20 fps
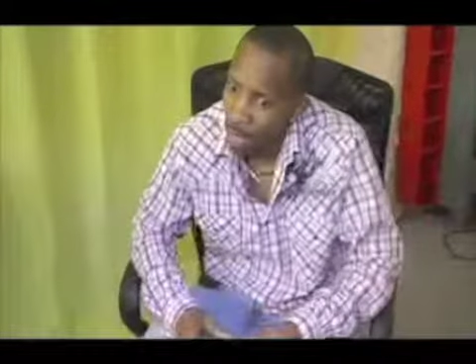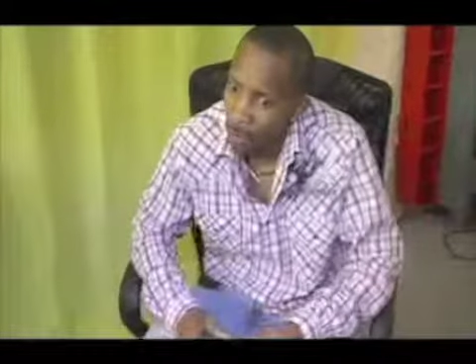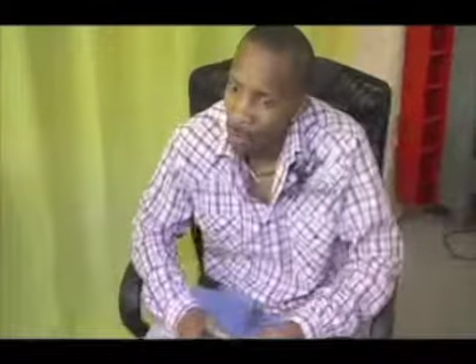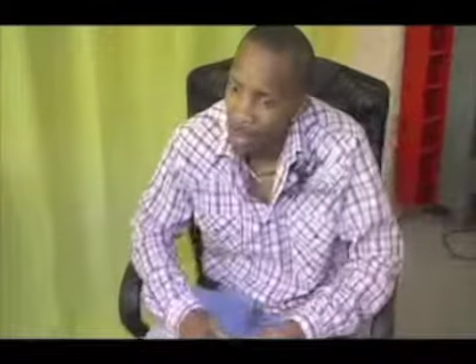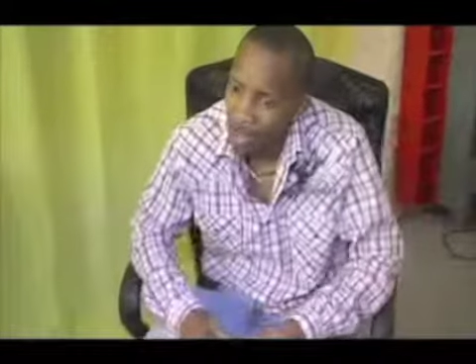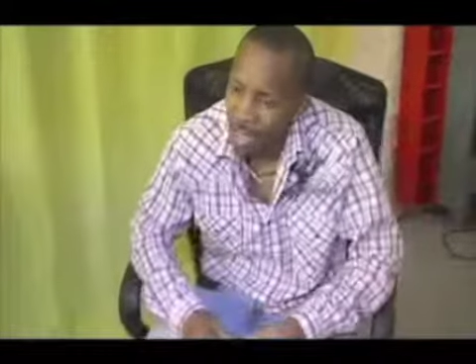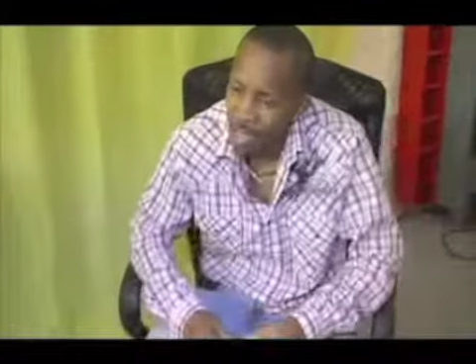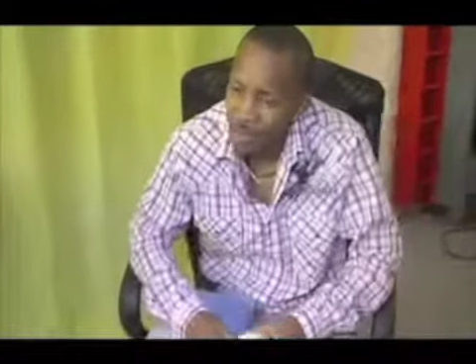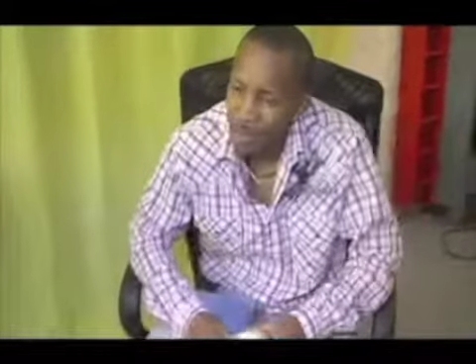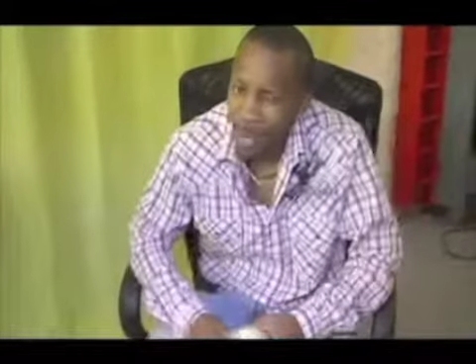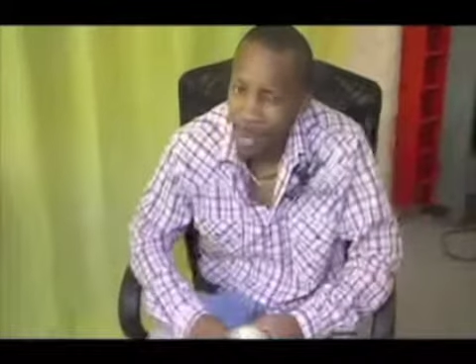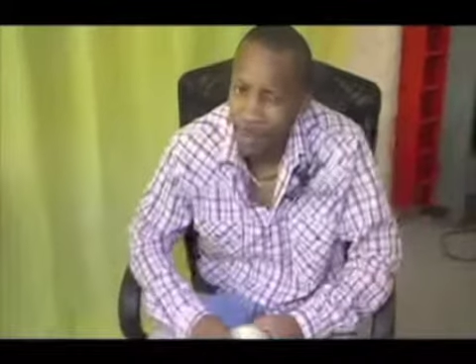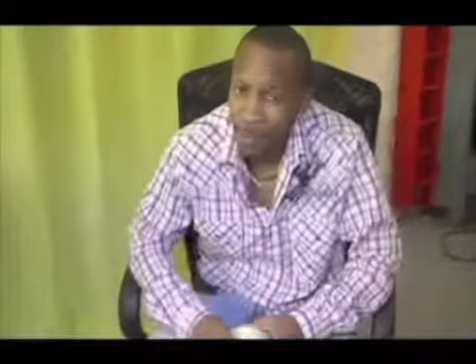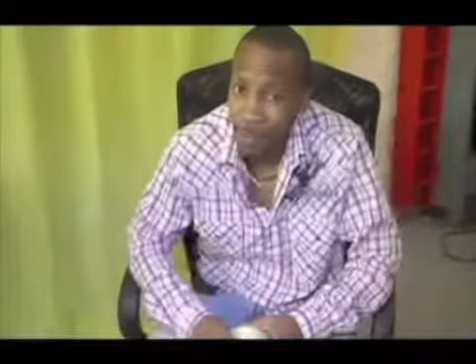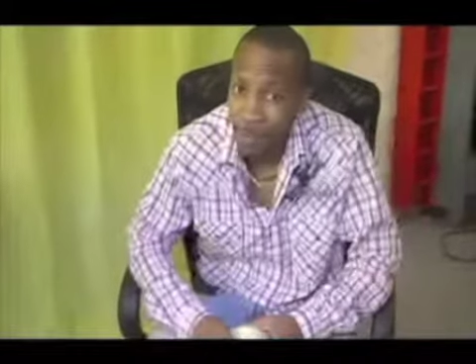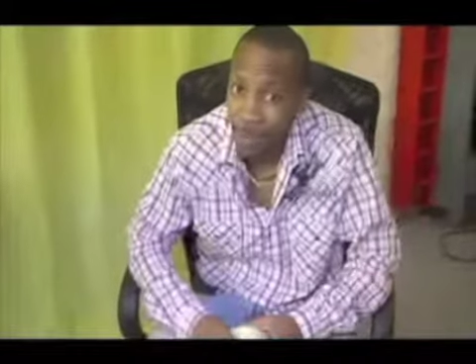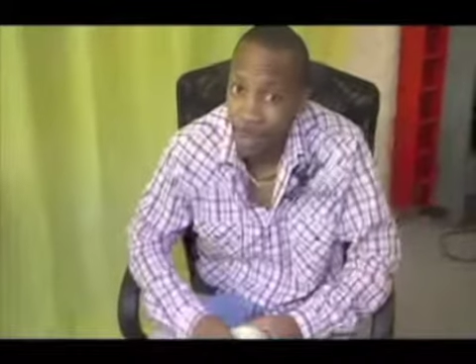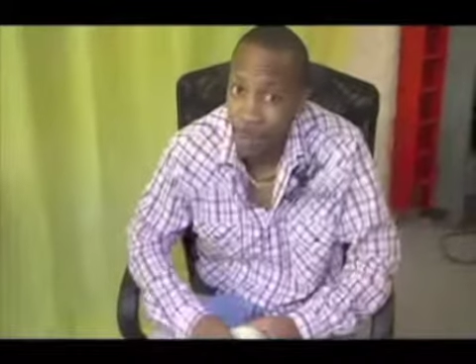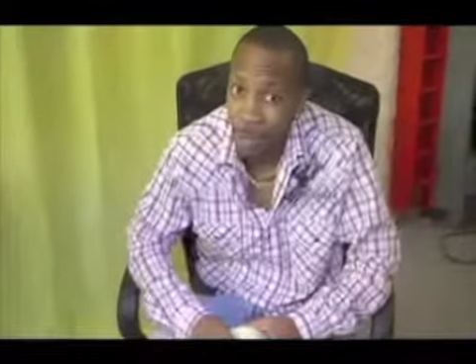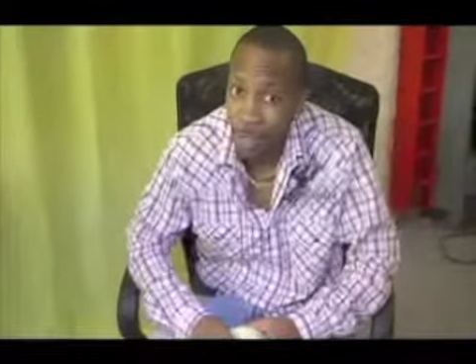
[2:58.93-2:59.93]
I believe, my
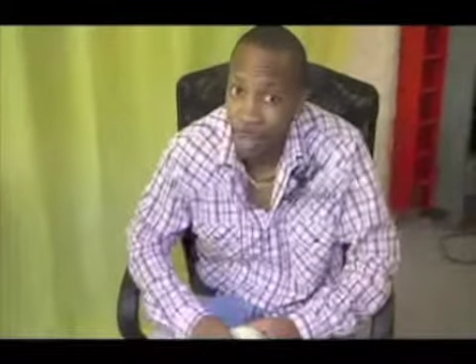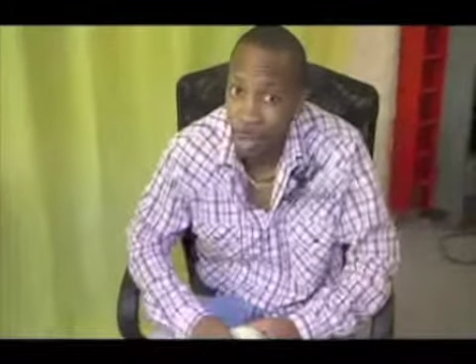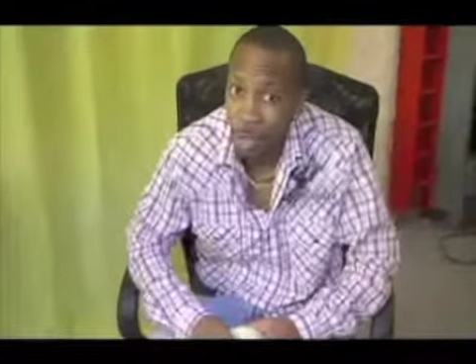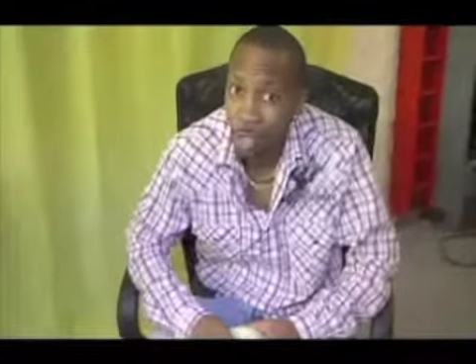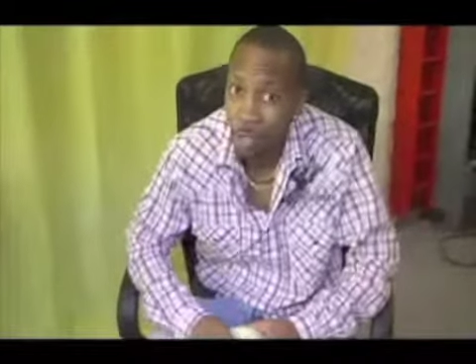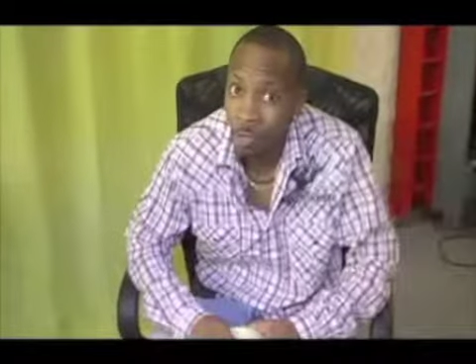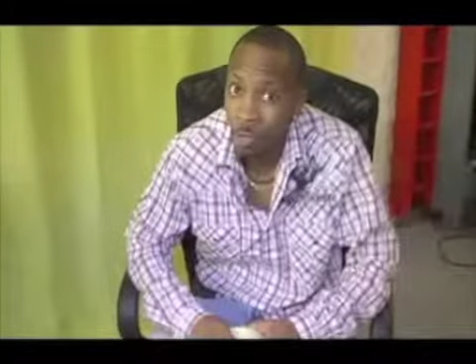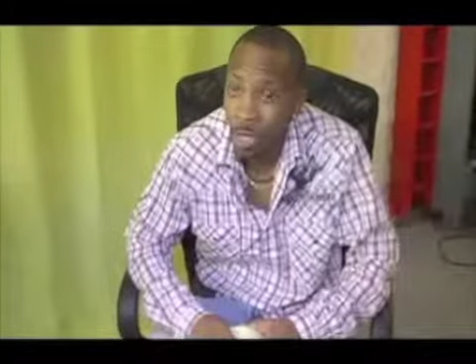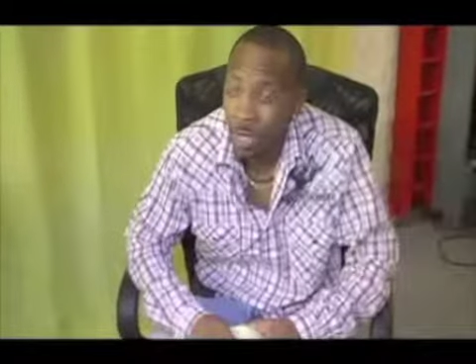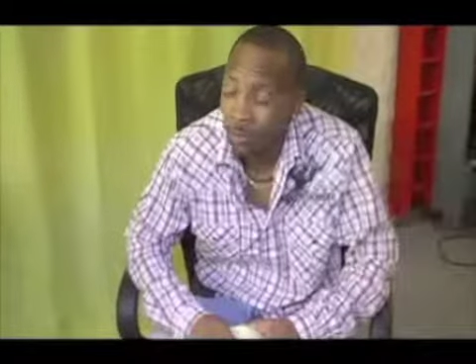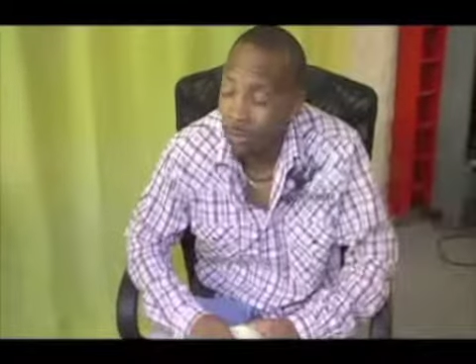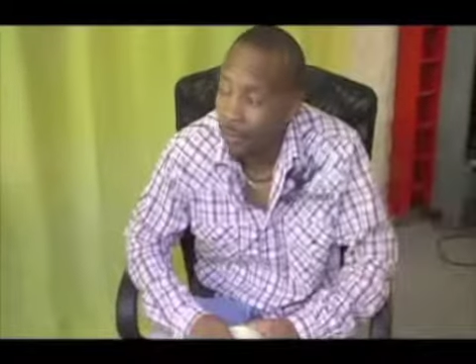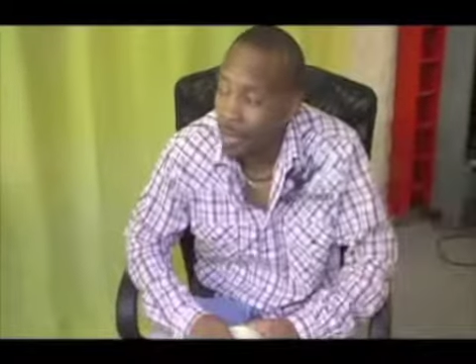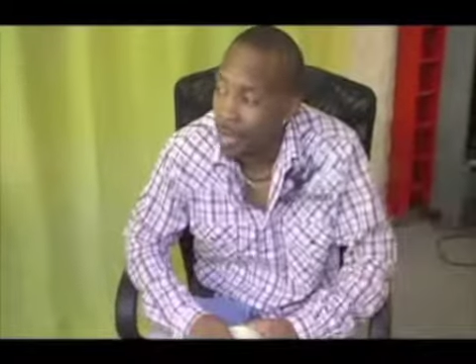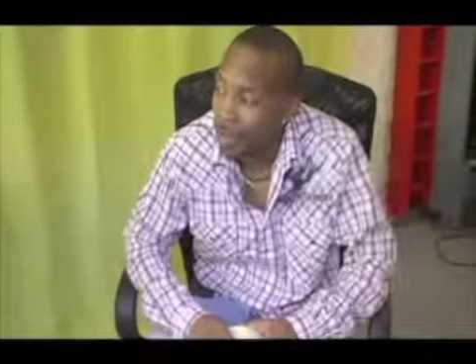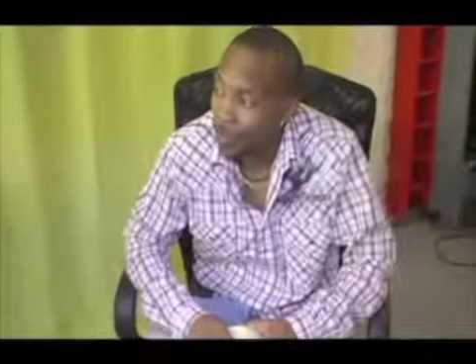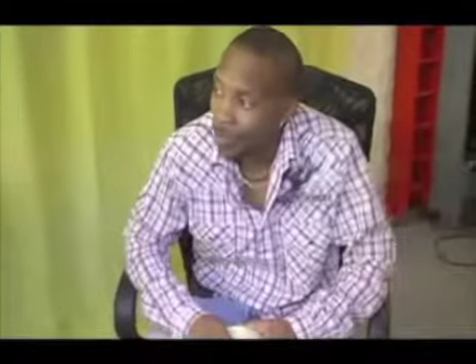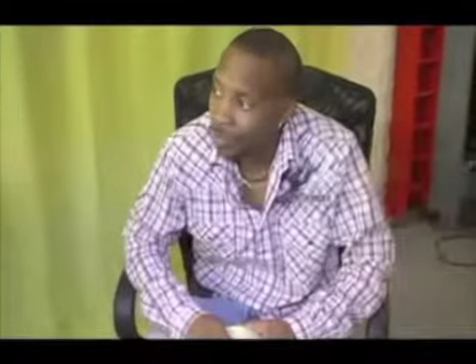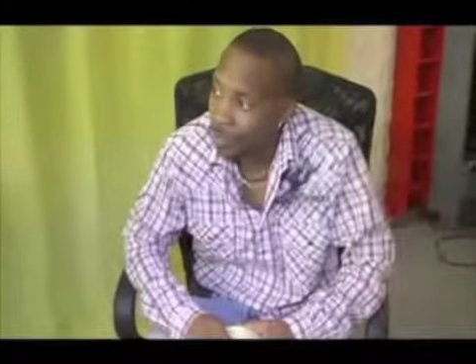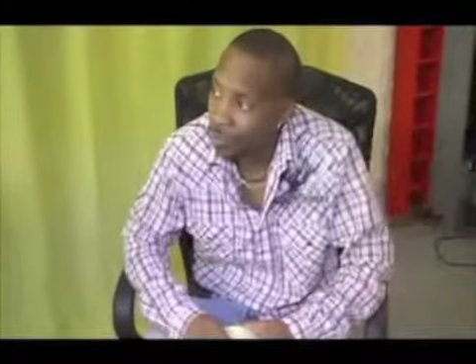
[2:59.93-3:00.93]
5th surgery
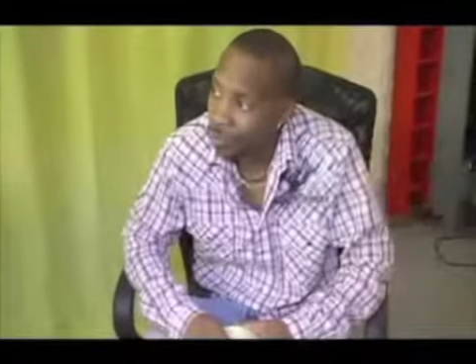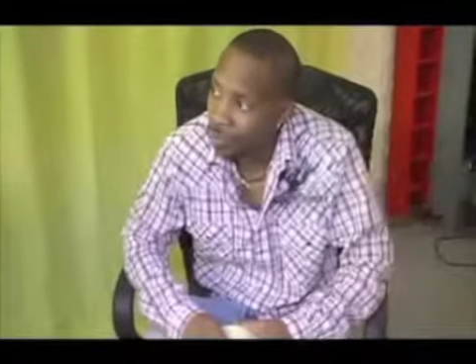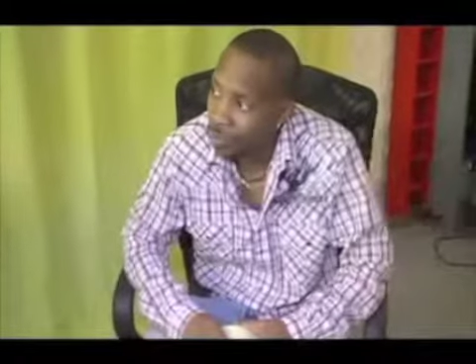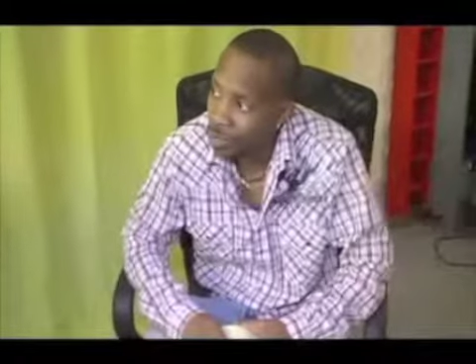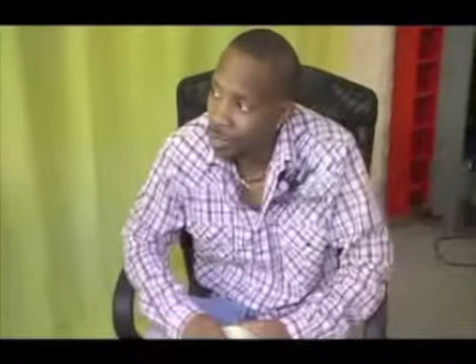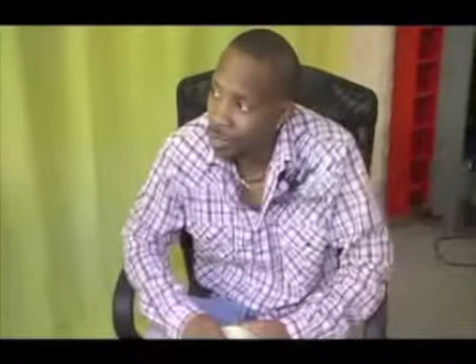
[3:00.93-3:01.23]
involving Crohn's